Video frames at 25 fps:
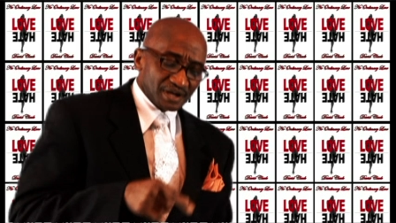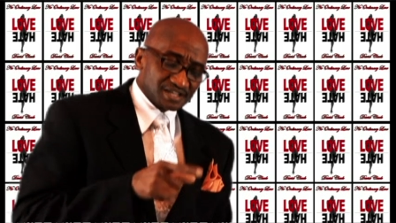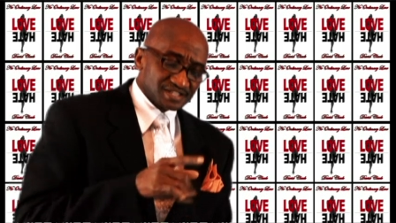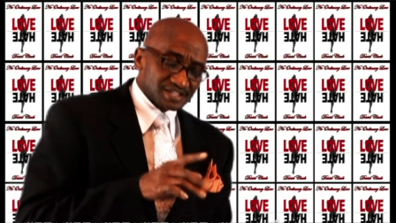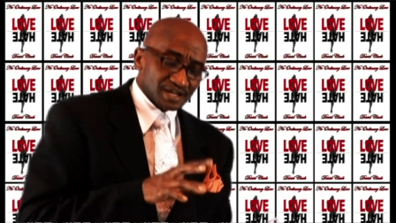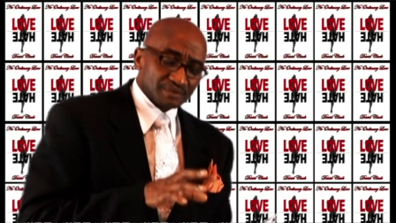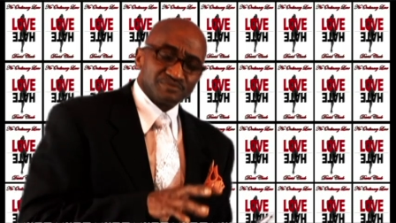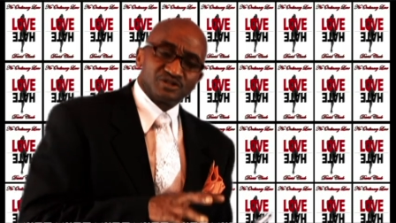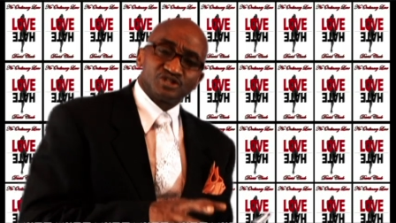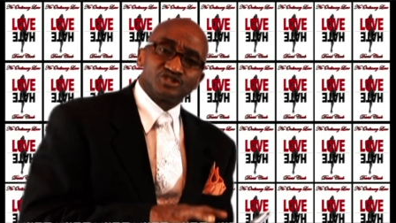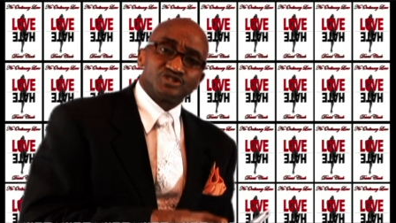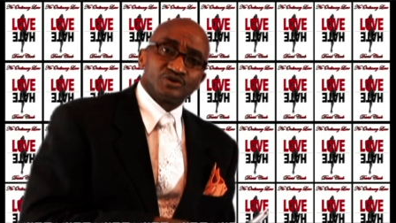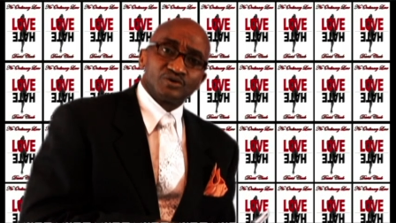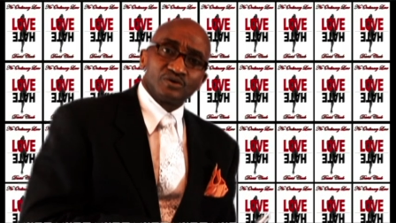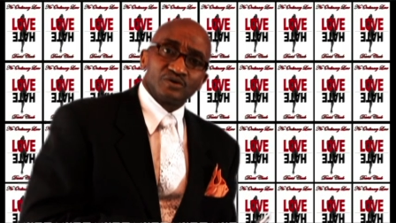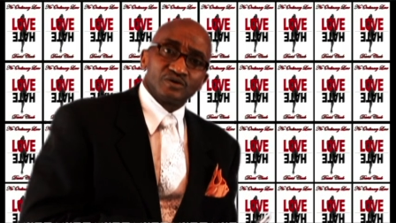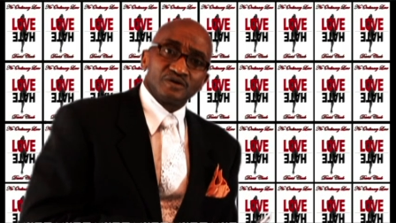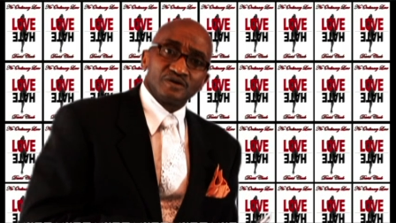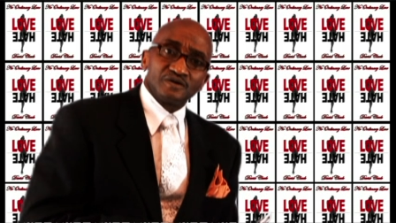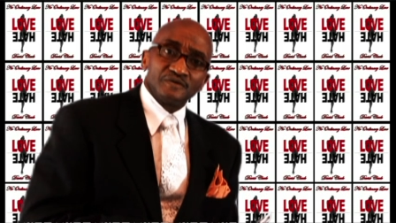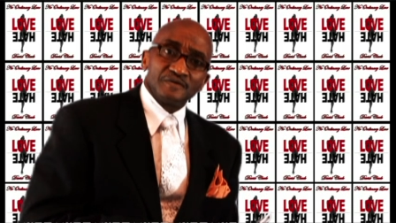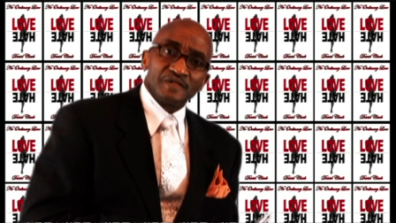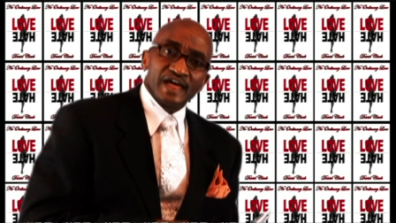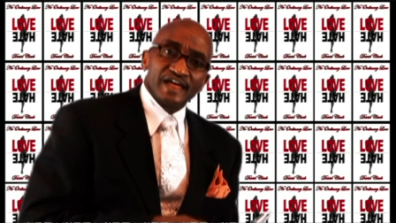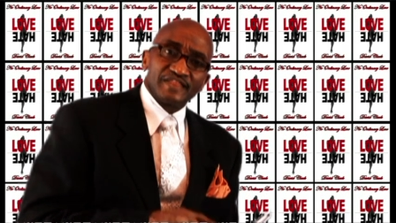because I'm
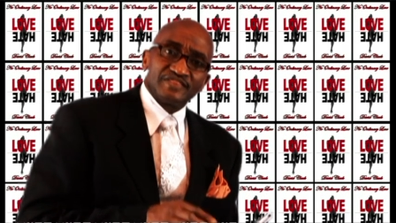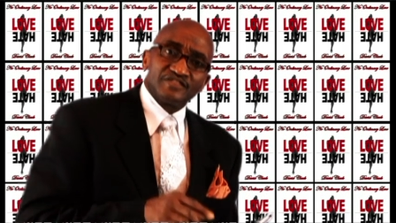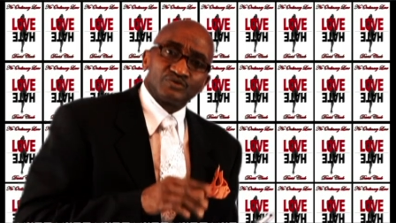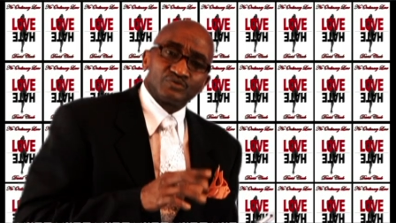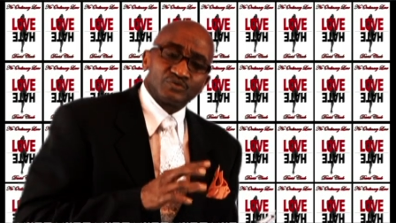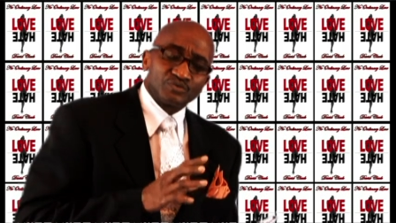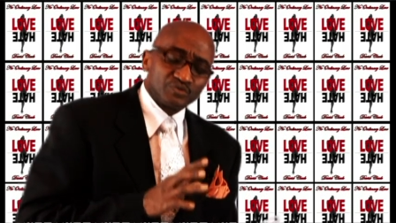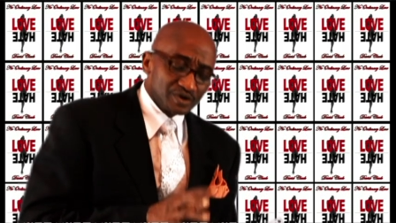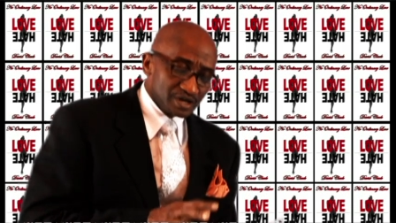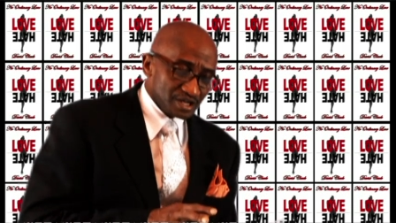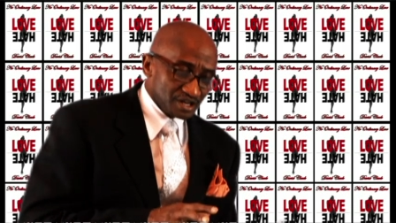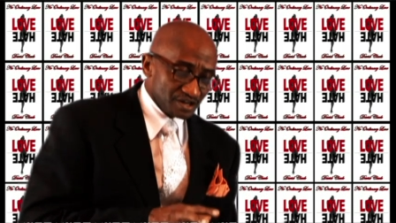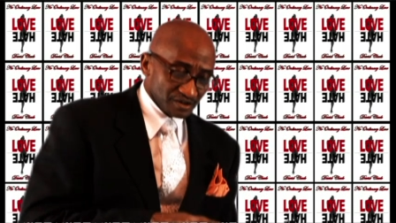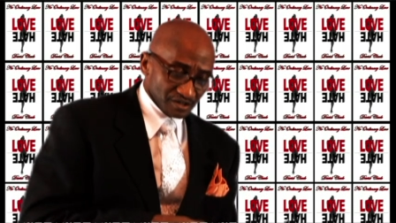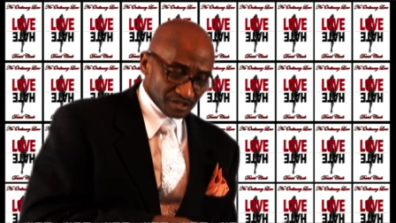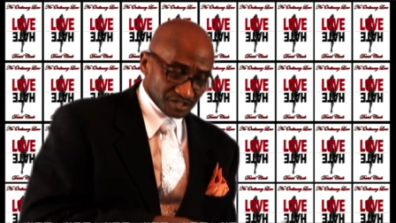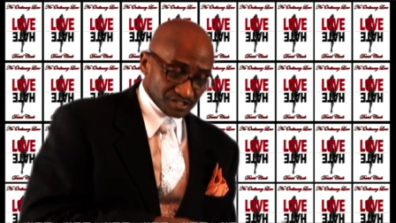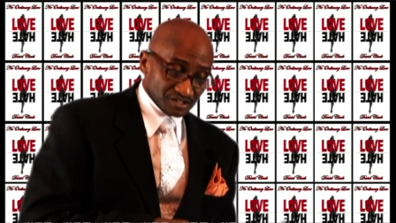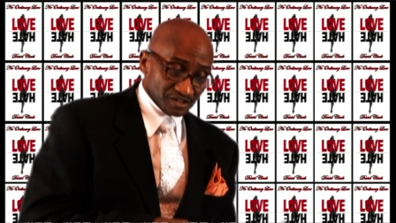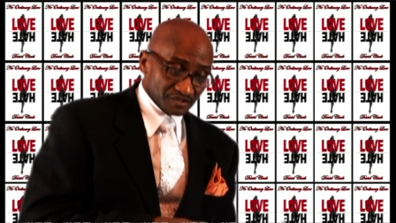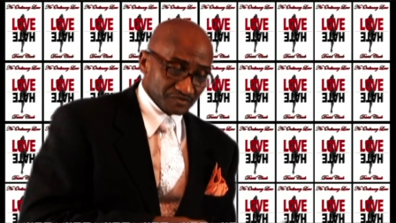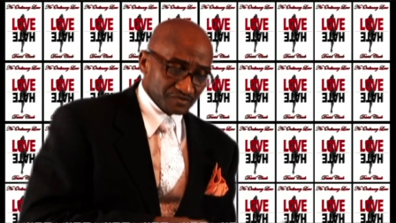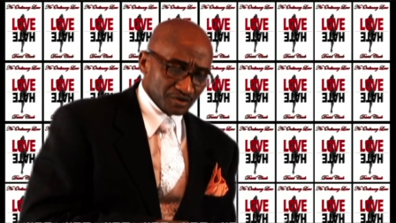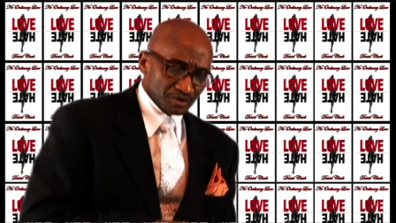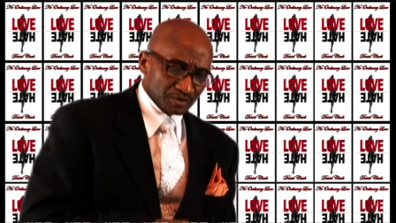sure the
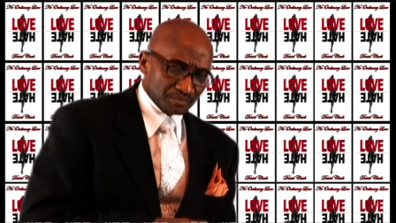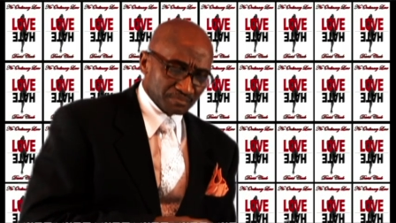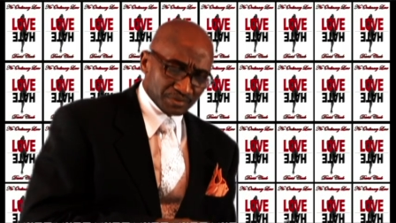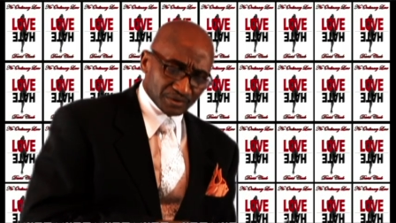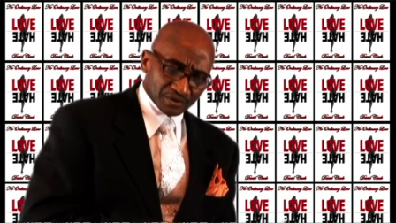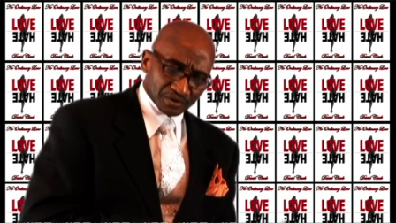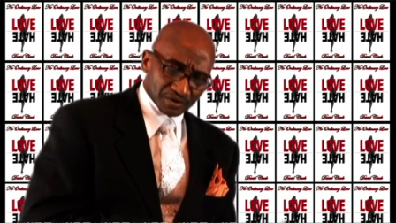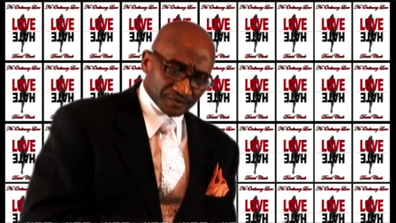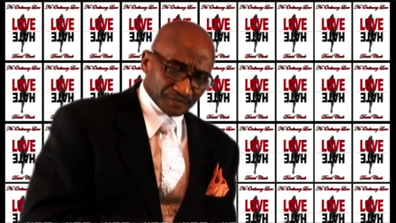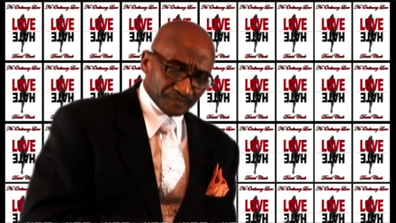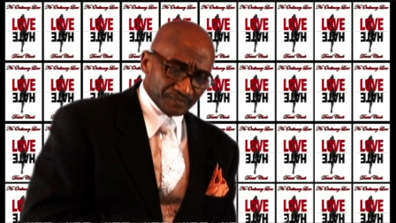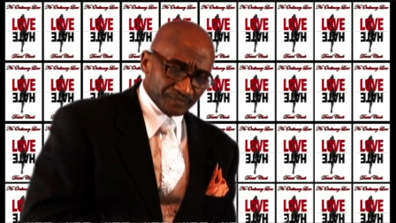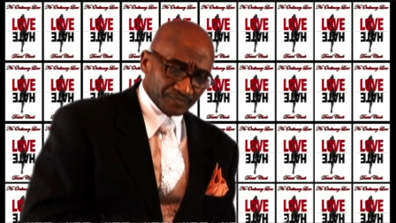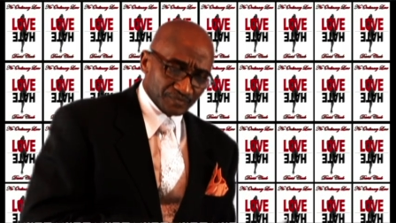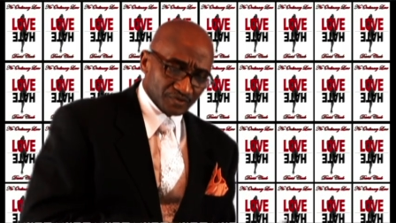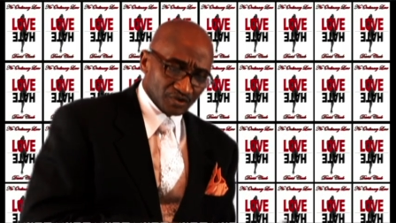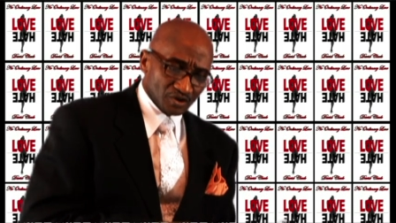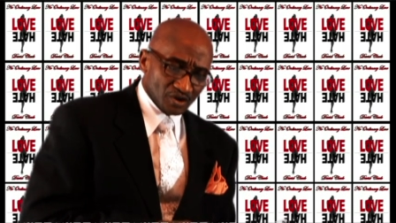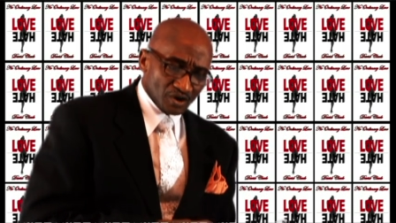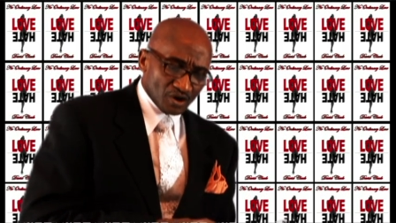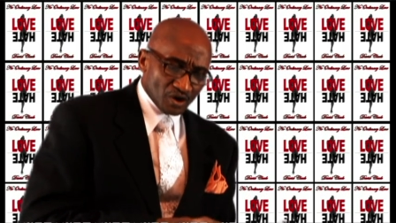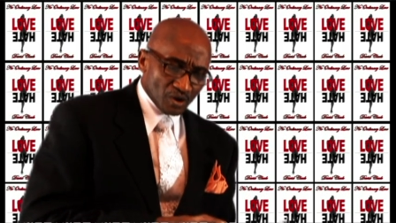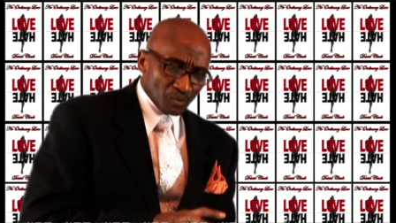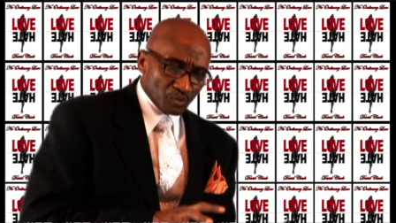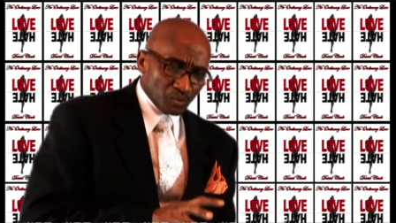readers of your book
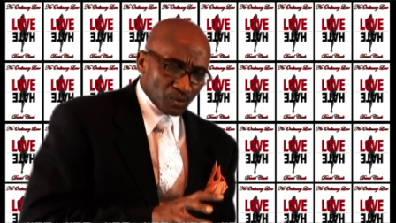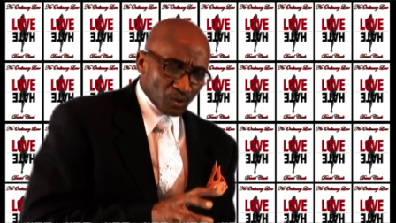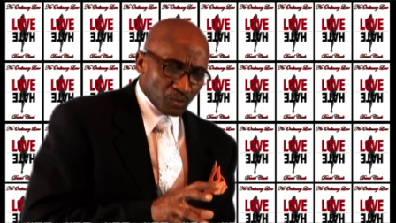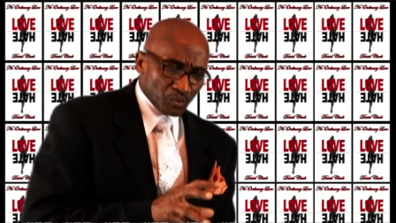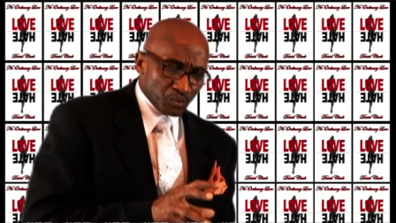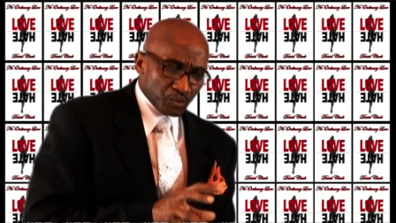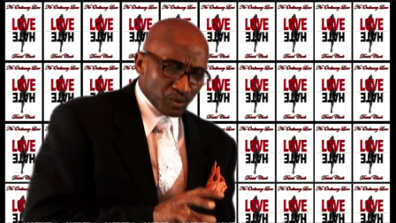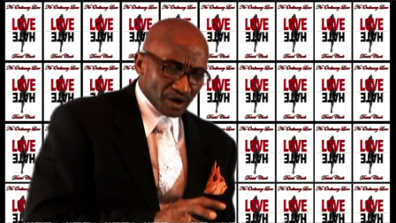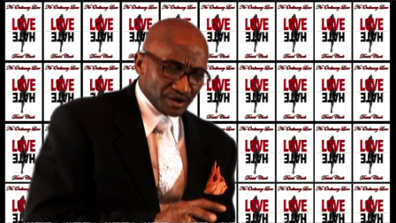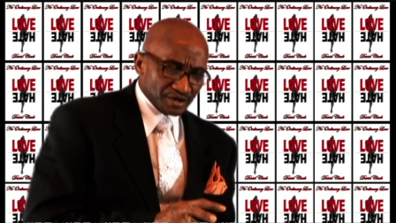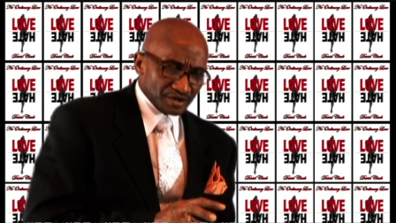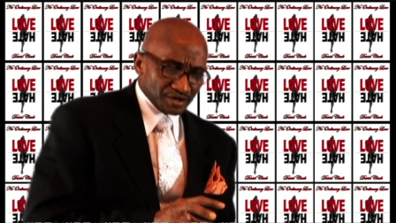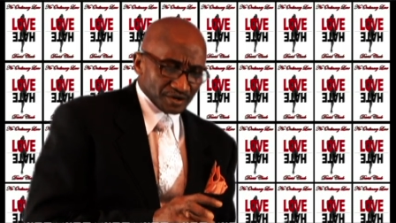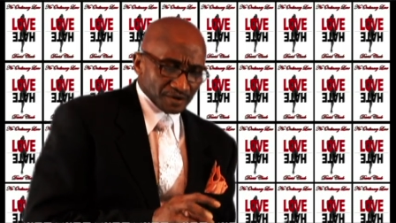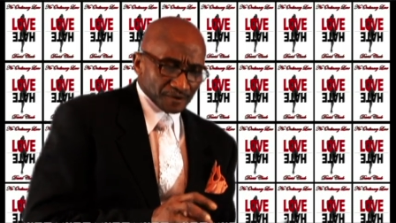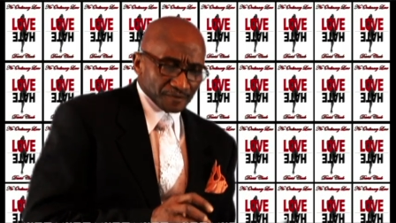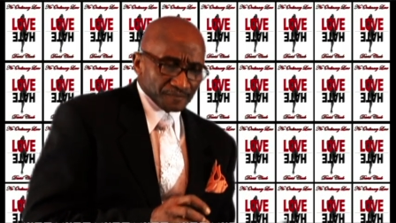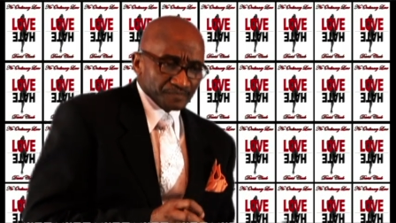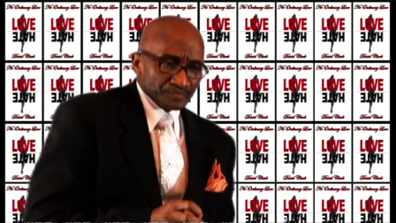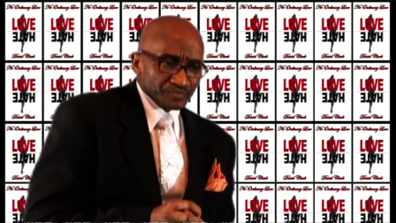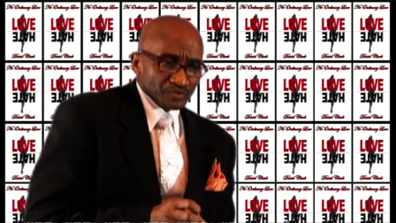will wonder,